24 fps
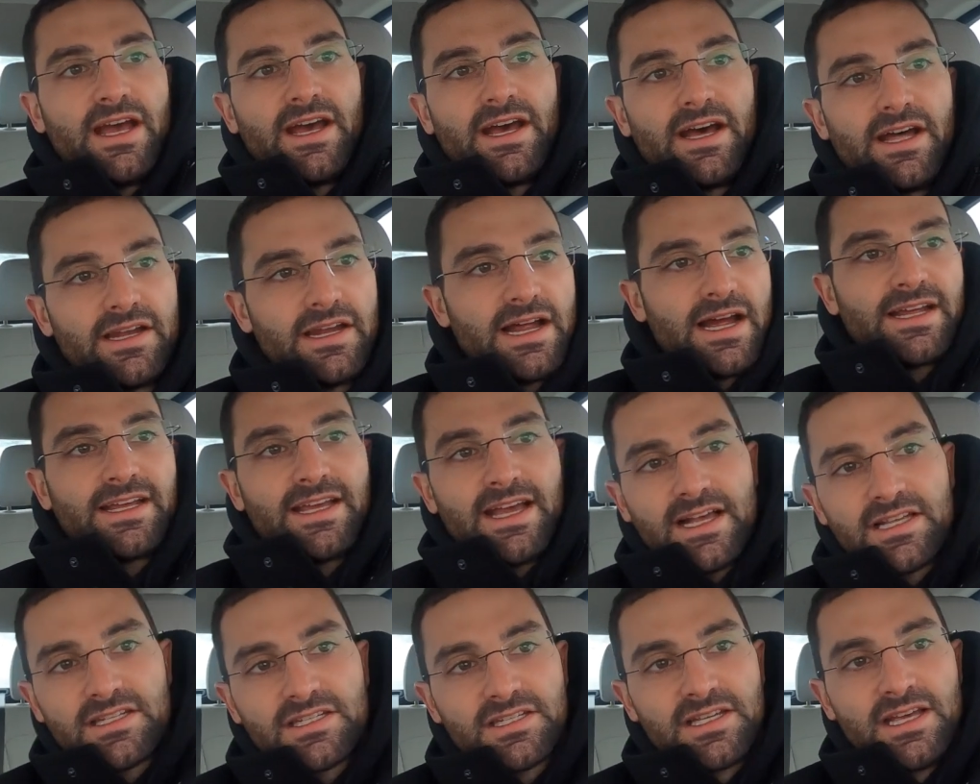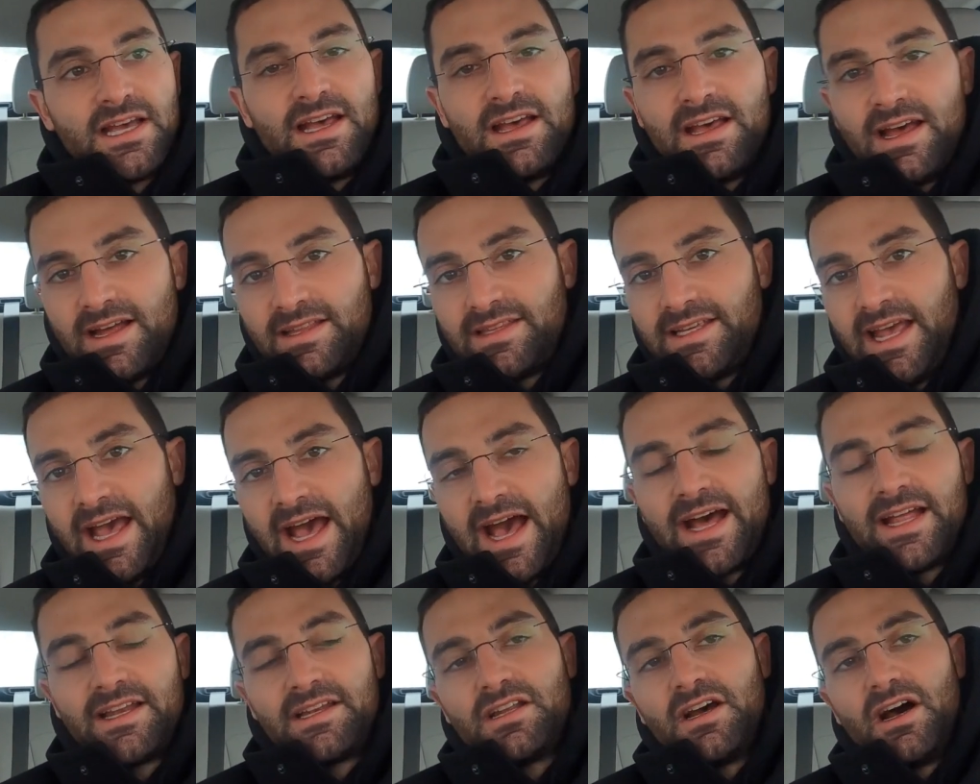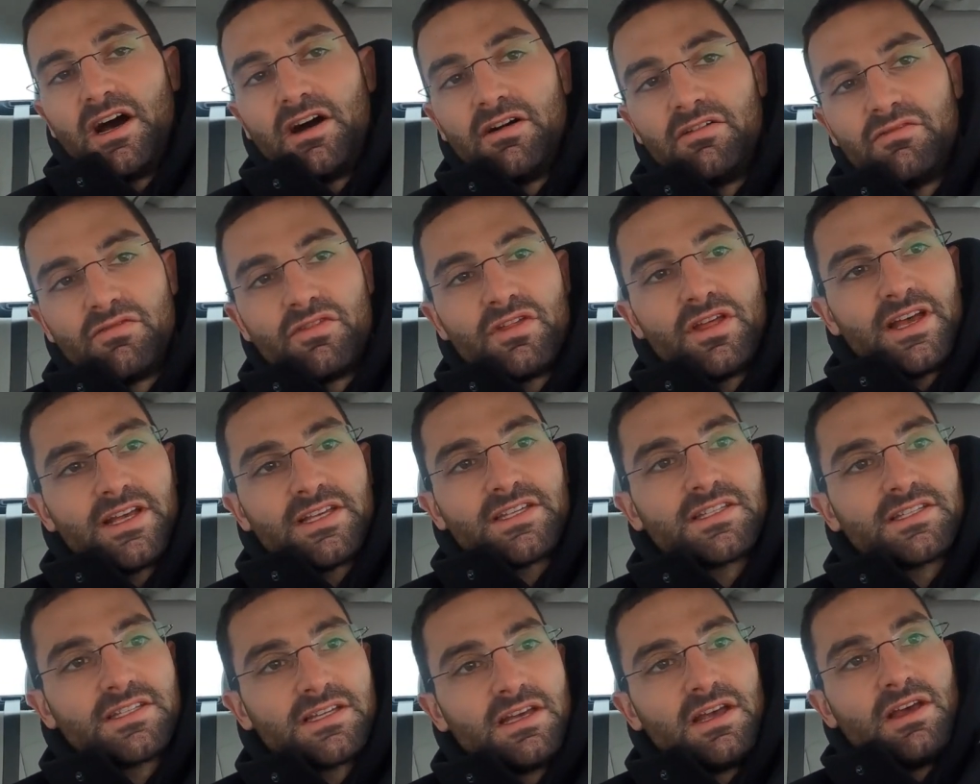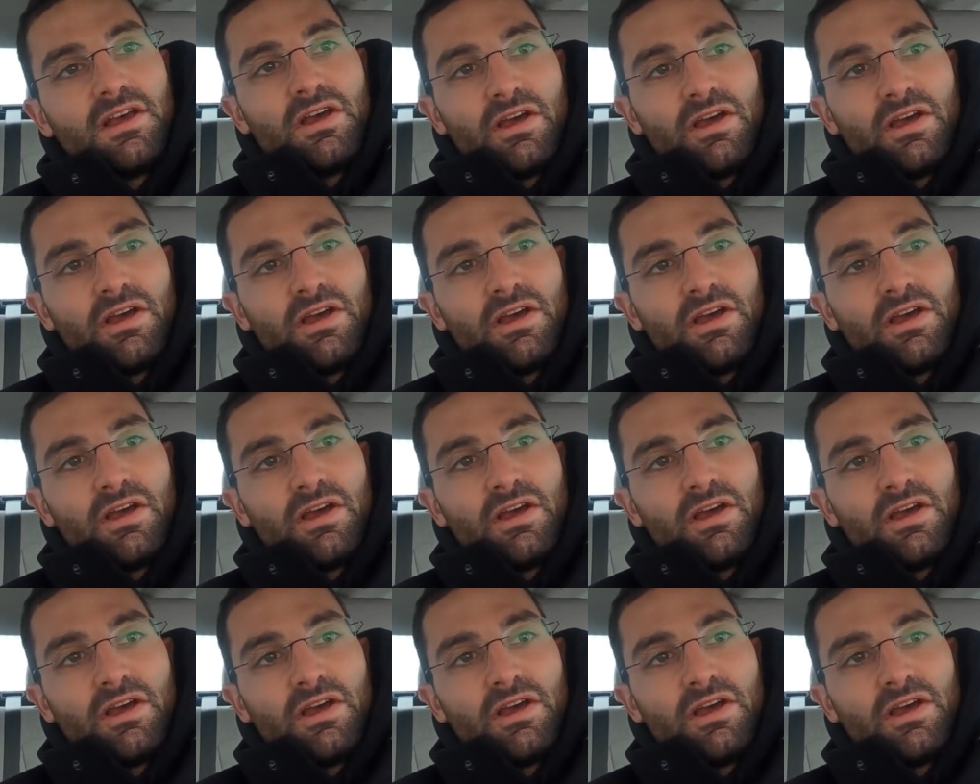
And I guess at the end of this